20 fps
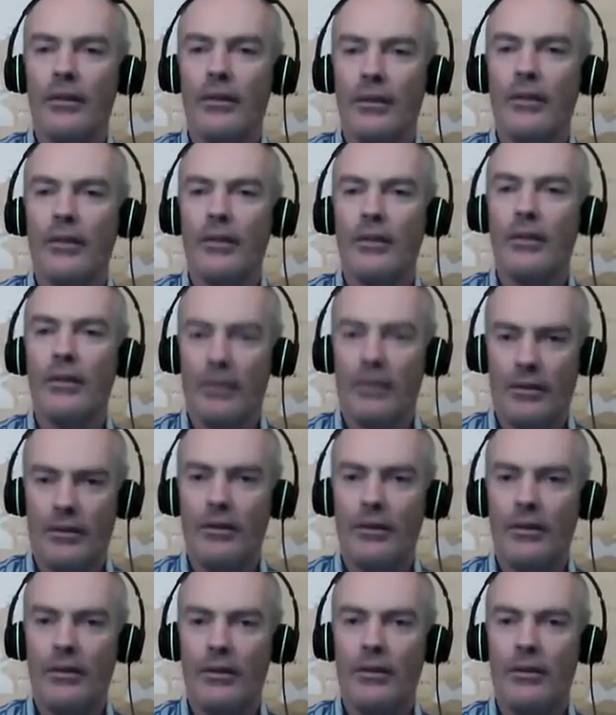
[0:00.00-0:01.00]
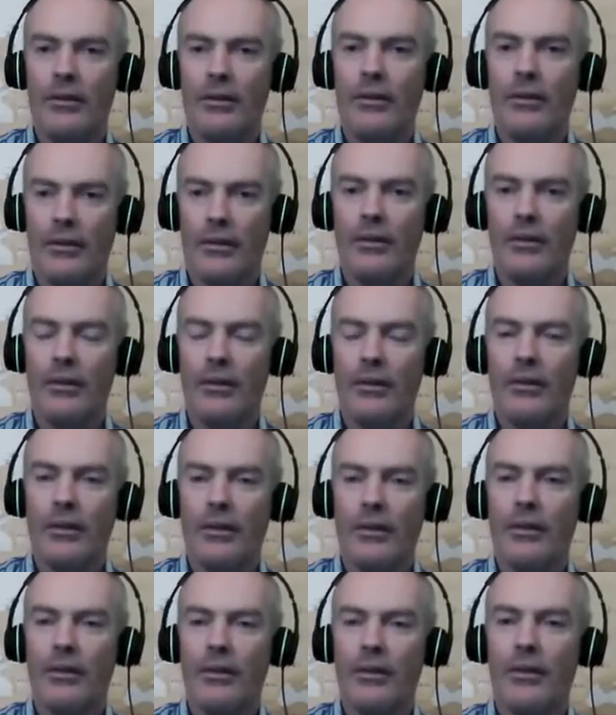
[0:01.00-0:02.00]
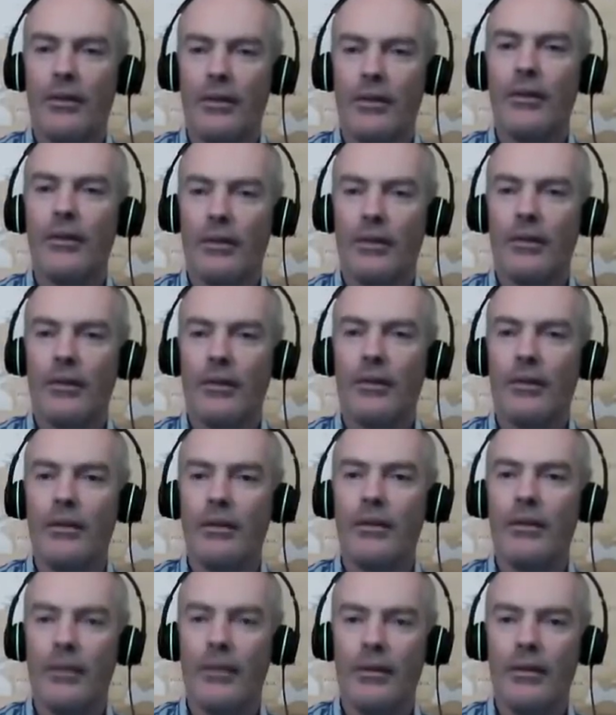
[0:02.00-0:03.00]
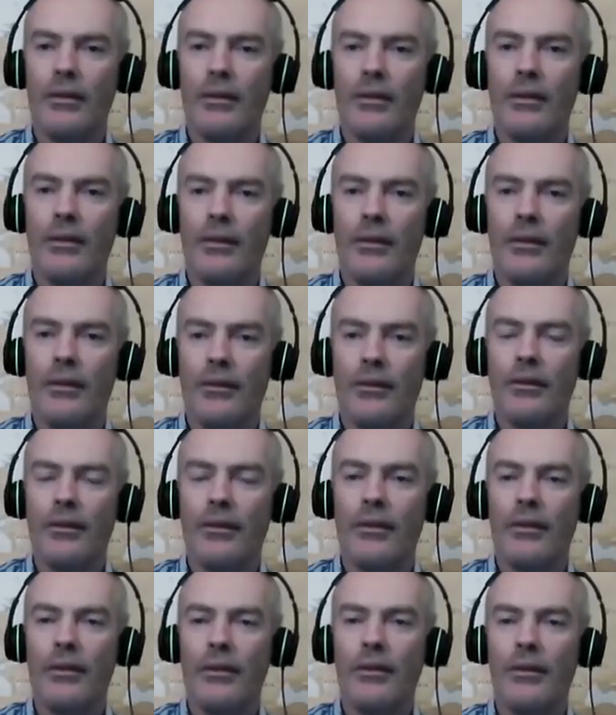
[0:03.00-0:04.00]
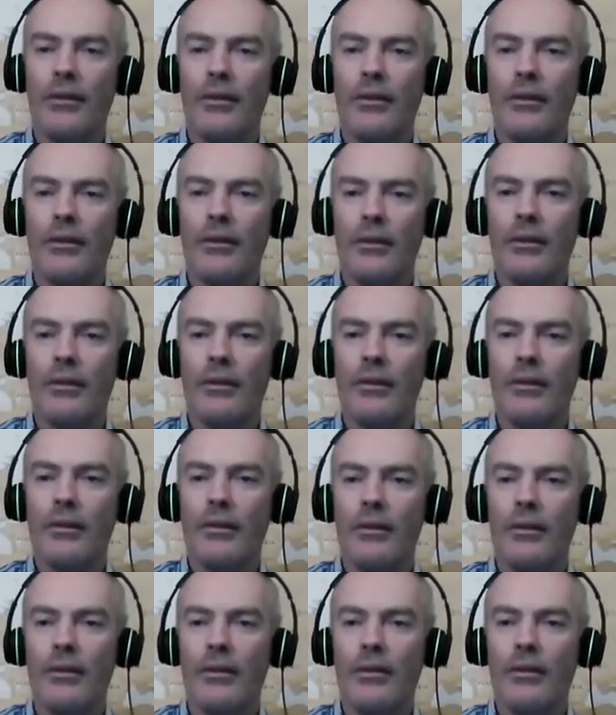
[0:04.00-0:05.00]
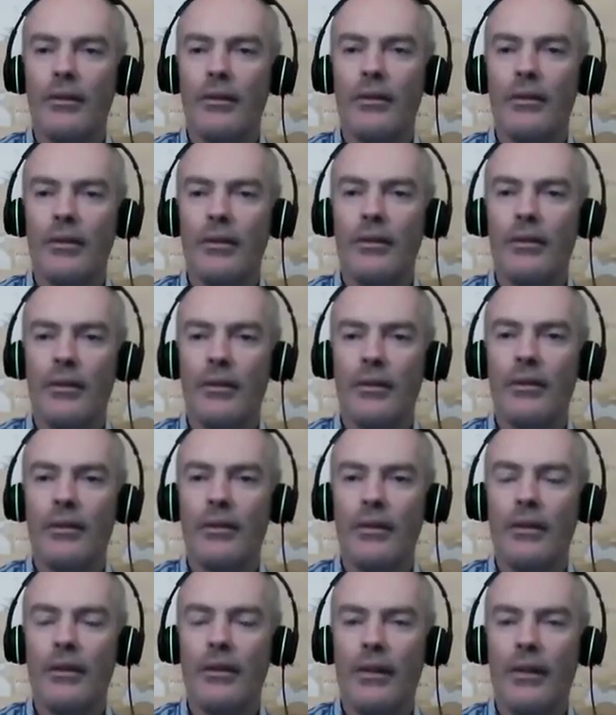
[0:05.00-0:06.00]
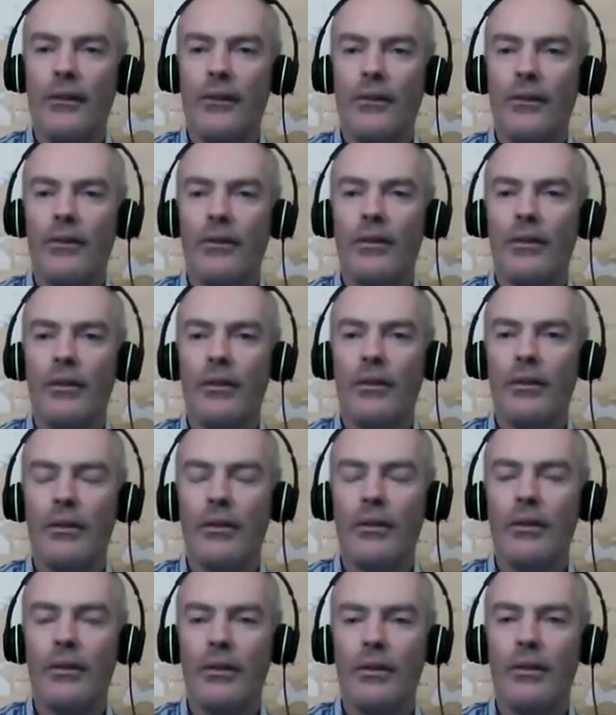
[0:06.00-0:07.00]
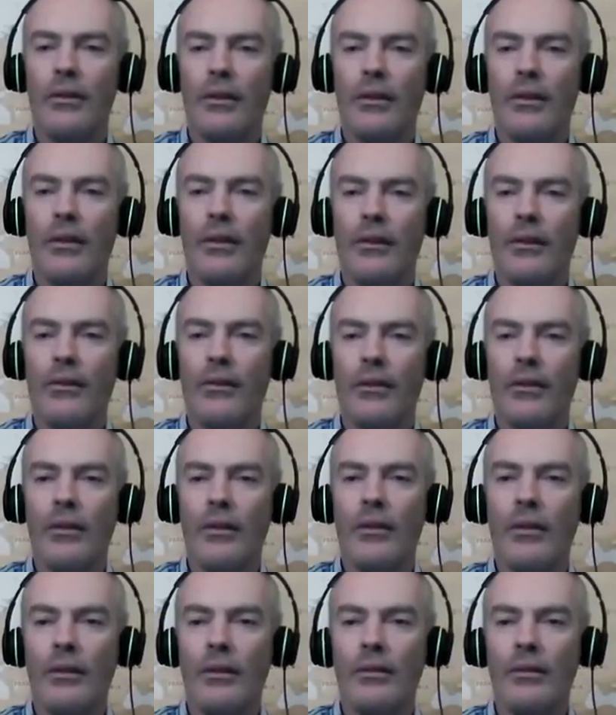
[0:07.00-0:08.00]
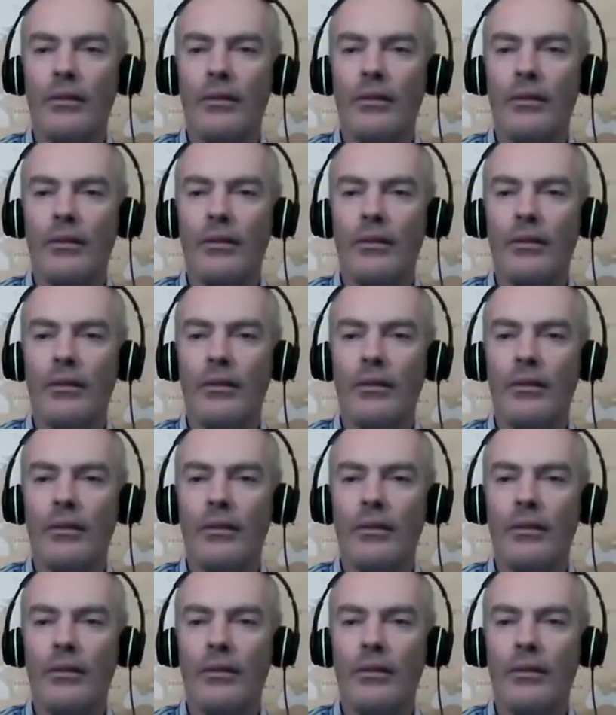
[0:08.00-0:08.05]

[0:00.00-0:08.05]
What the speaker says: The person shown says nothing.